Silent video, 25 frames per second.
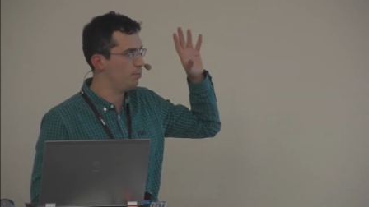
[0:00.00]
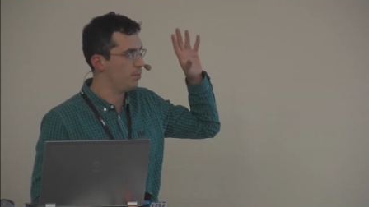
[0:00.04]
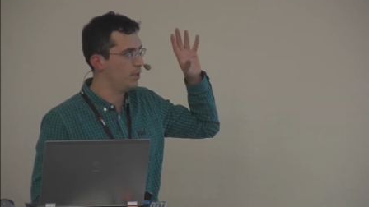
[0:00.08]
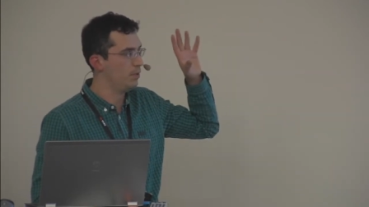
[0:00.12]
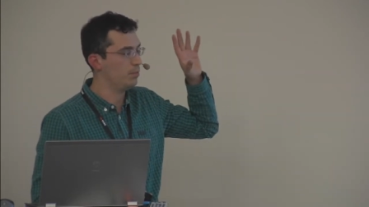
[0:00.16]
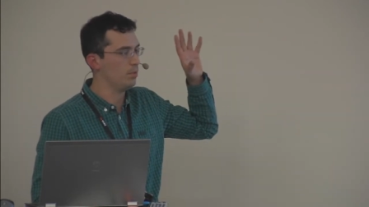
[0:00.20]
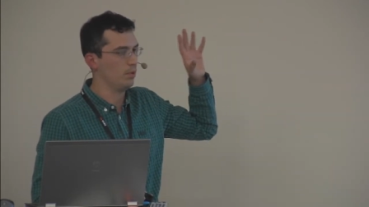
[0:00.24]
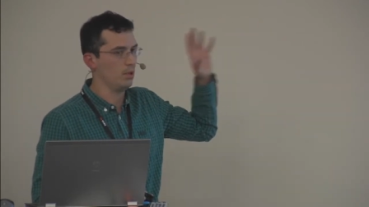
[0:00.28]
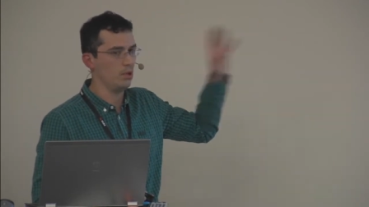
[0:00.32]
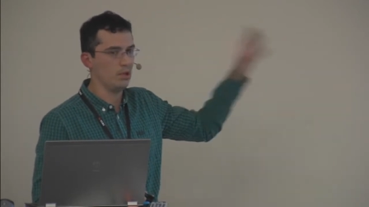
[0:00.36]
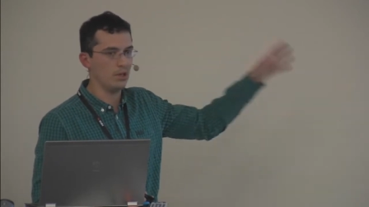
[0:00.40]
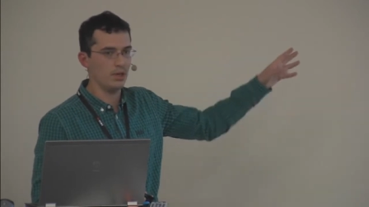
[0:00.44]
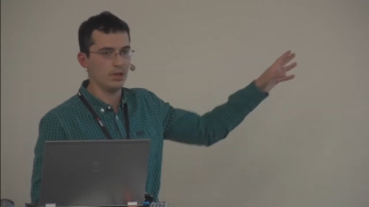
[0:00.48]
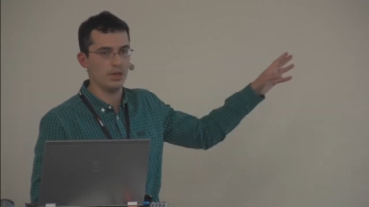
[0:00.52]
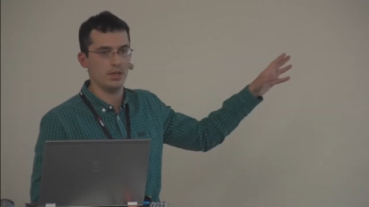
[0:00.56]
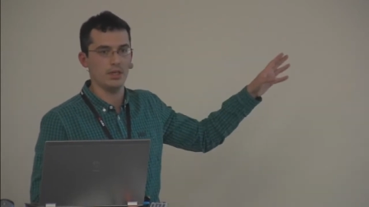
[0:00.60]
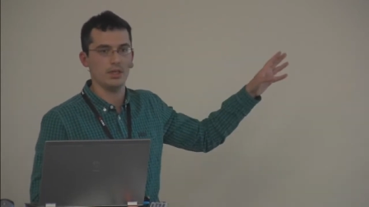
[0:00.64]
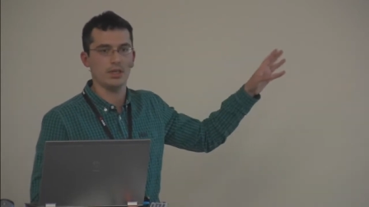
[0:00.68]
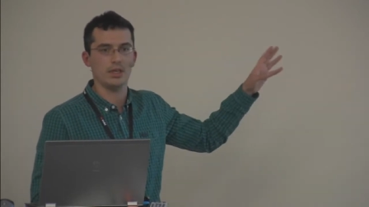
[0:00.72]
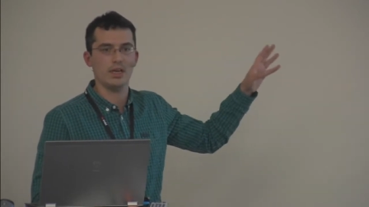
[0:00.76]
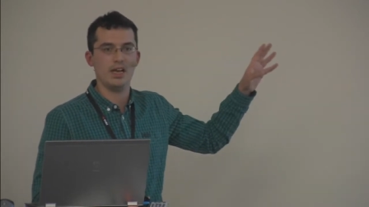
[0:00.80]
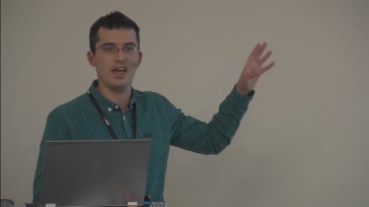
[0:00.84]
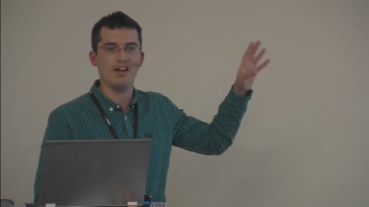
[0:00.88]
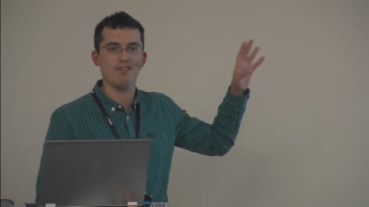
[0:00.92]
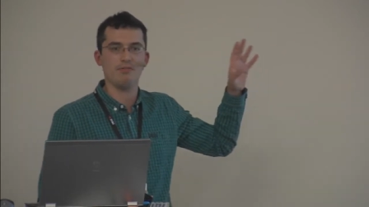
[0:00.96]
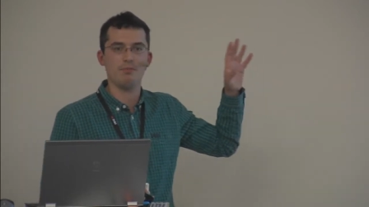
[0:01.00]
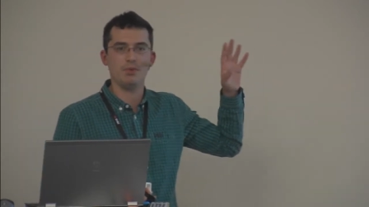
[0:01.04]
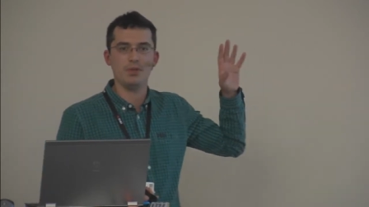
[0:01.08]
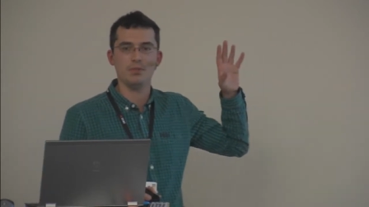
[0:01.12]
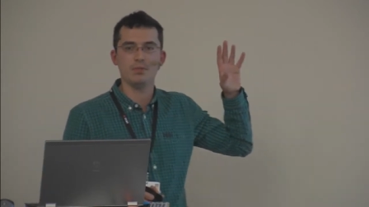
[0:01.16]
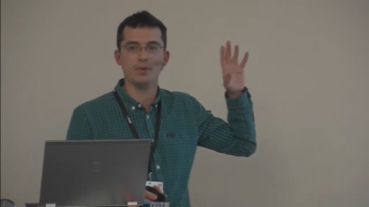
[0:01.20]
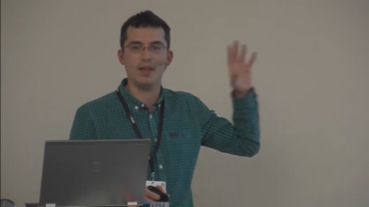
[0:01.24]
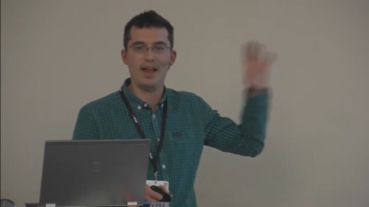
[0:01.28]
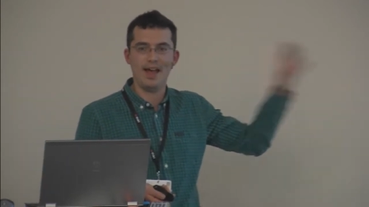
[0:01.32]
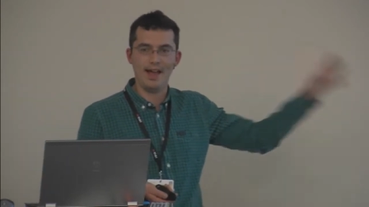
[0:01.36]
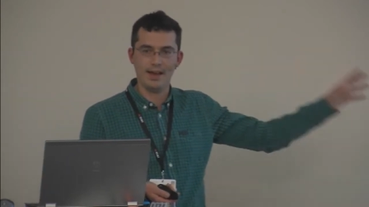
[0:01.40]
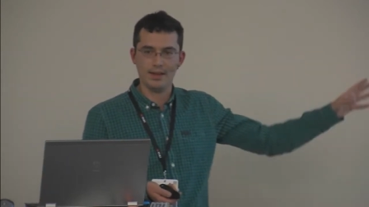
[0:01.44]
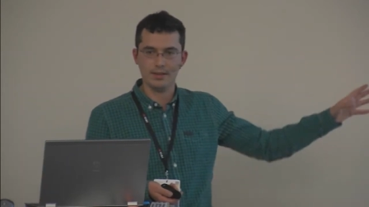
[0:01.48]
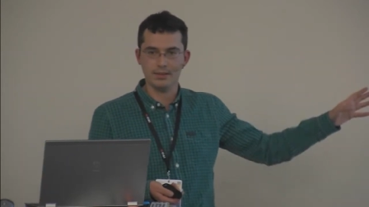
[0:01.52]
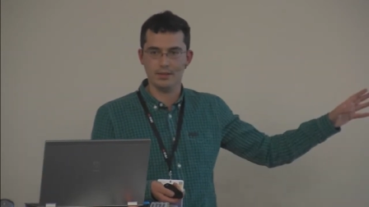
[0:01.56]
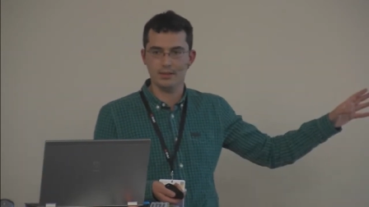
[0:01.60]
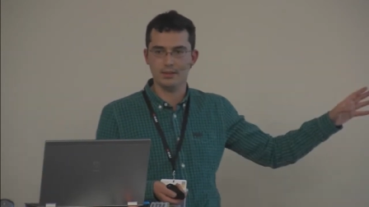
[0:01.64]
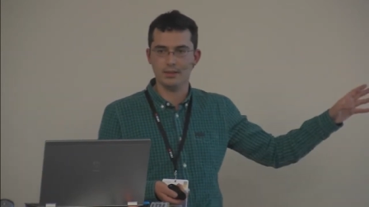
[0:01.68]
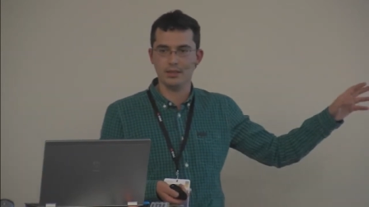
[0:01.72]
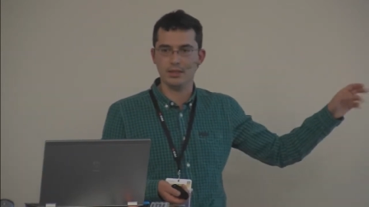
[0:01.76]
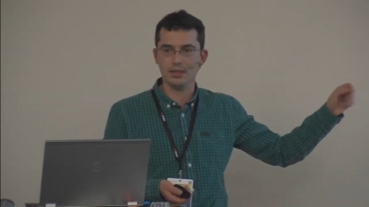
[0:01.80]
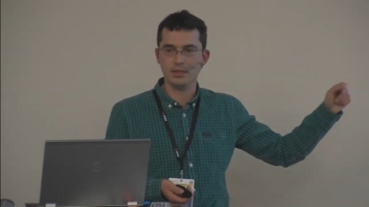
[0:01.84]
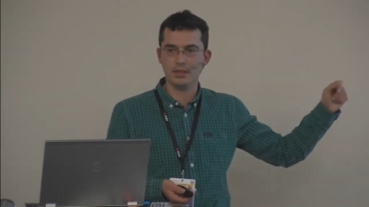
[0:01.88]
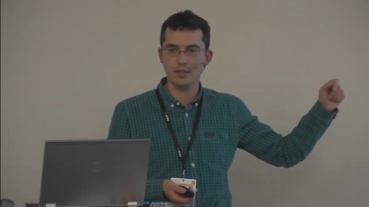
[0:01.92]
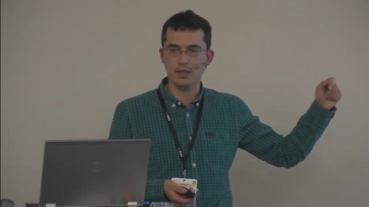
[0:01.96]
people look at it and have people
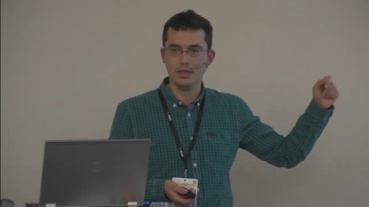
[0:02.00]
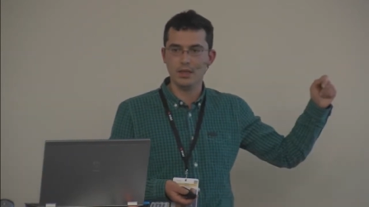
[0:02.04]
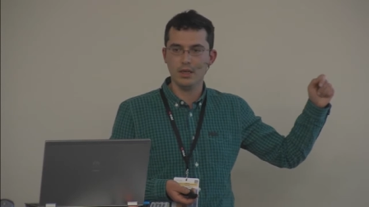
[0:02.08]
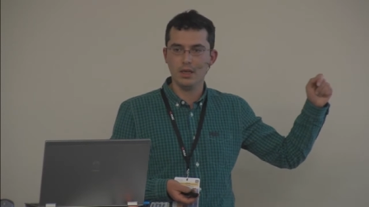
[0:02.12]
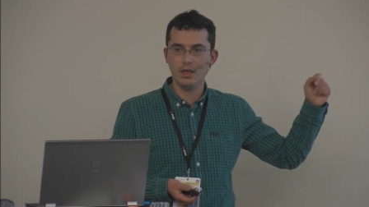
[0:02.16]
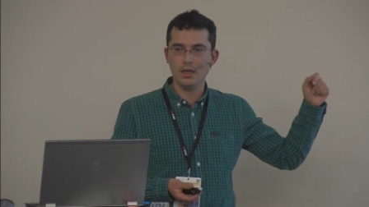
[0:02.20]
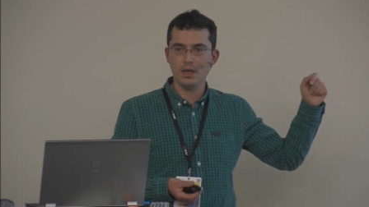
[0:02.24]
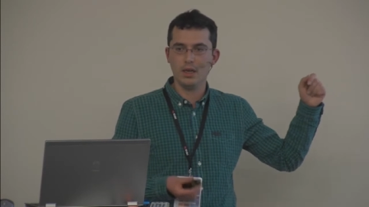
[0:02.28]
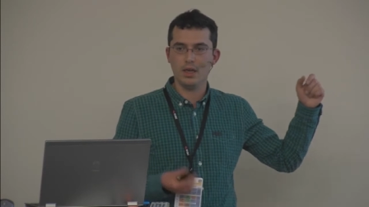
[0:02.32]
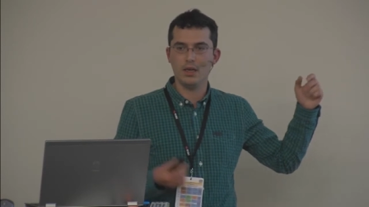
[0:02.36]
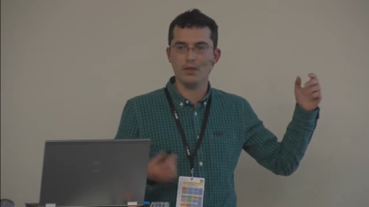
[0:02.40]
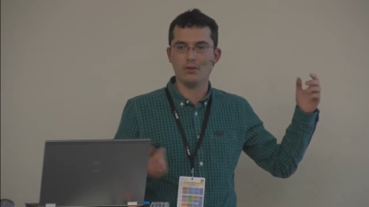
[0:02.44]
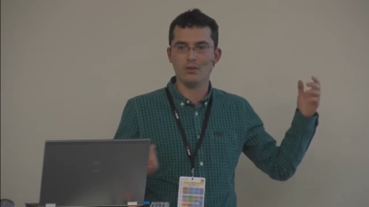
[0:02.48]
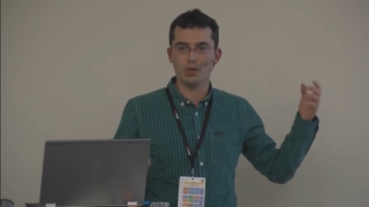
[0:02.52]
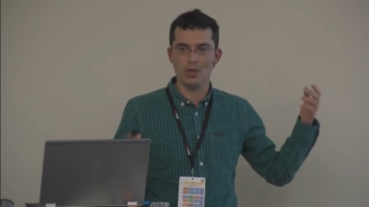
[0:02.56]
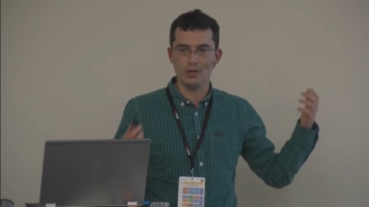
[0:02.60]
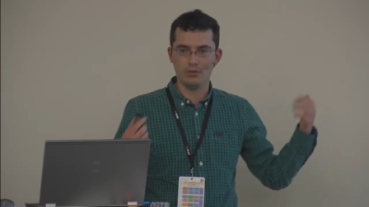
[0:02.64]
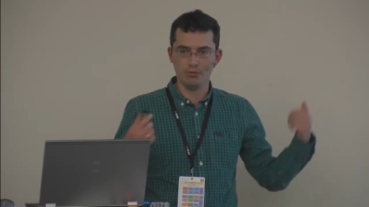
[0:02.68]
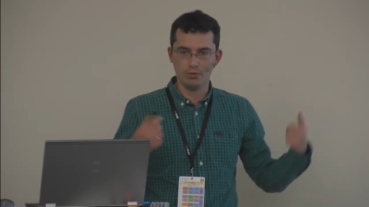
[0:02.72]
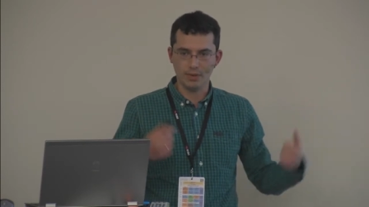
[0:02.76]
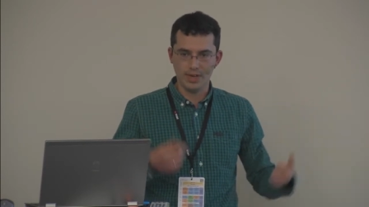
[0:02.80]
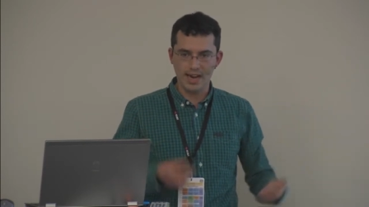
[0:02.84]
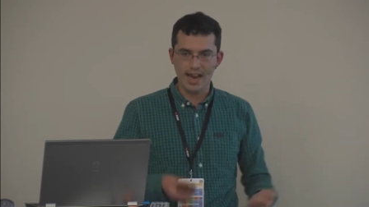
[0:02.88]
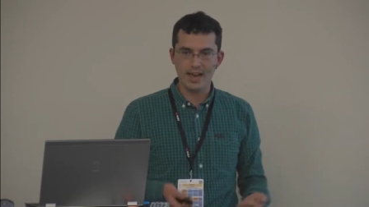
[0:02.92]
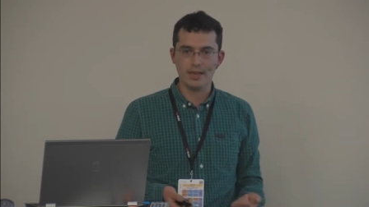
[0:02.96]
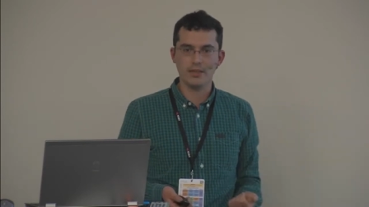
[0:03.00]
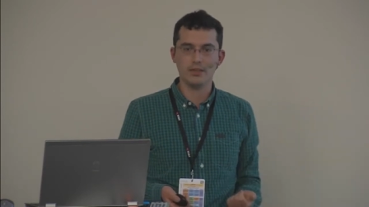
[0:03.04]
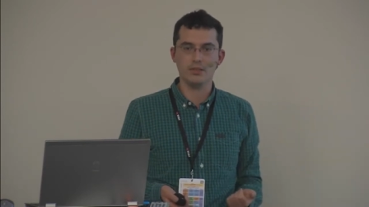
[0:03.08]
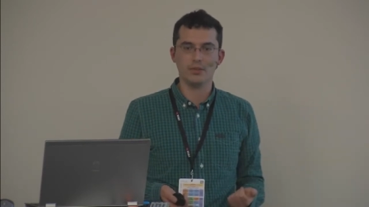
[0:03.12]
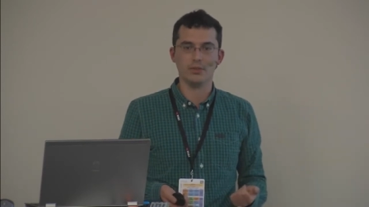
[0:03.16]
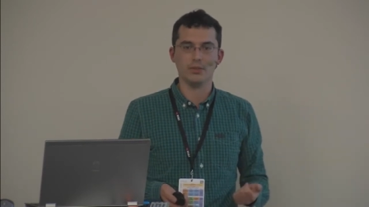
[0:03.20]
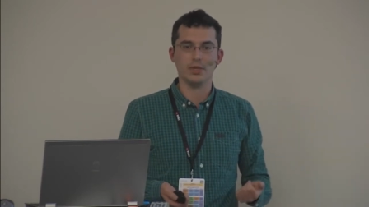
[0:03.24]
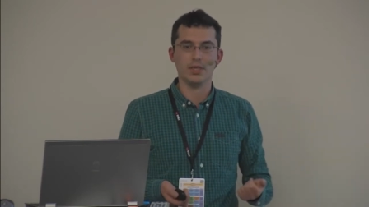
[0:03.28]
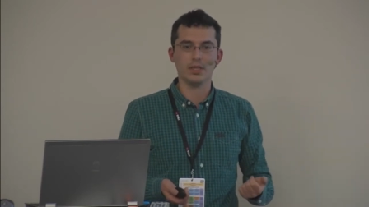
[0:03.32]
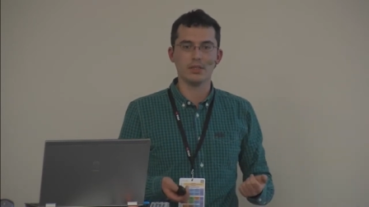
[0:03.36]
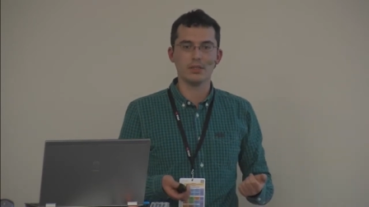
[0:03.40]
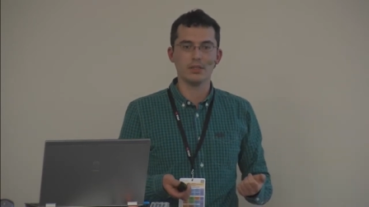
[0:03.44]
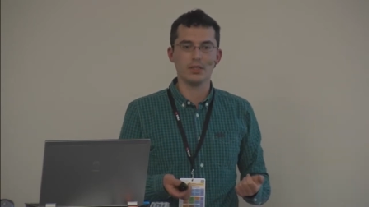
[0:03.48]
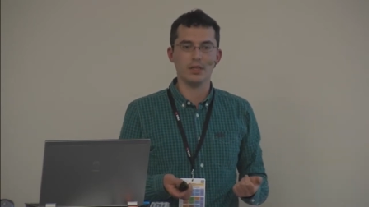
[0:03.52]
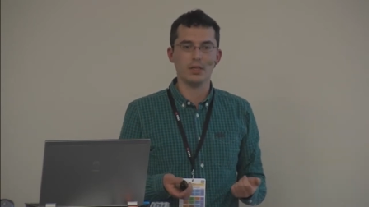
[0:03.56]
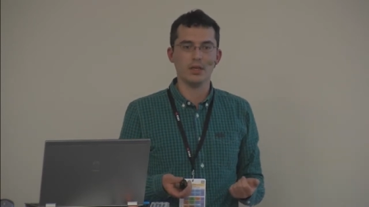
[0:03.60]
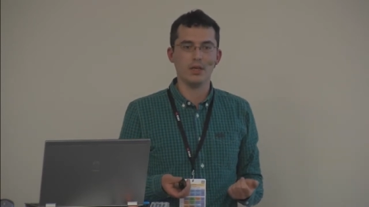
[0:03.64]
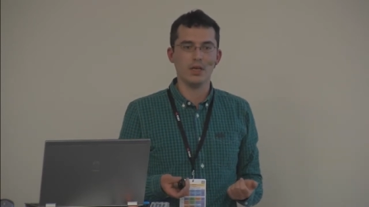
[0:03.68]
access it and, and react to it.